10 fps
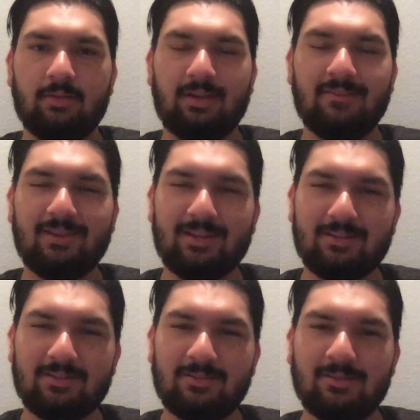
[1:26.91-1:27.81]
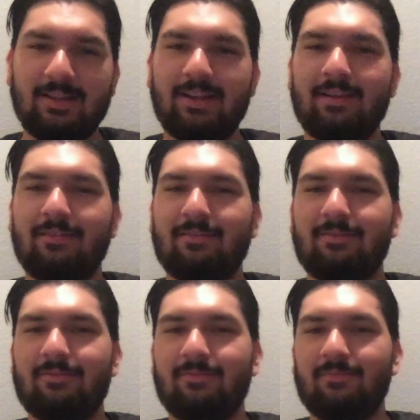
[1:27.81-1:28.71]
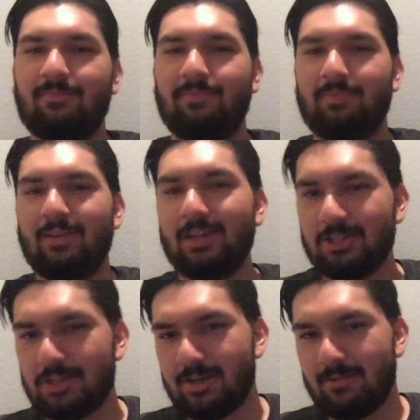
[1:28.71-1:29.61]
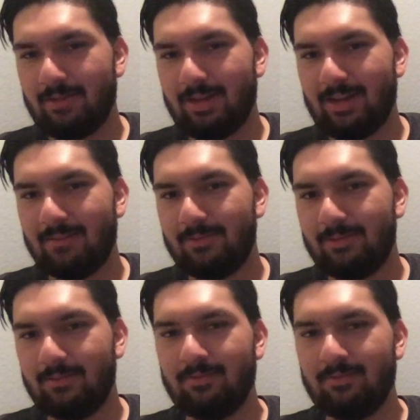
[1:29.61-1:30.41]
Every day is a new day. Yesterday already happened.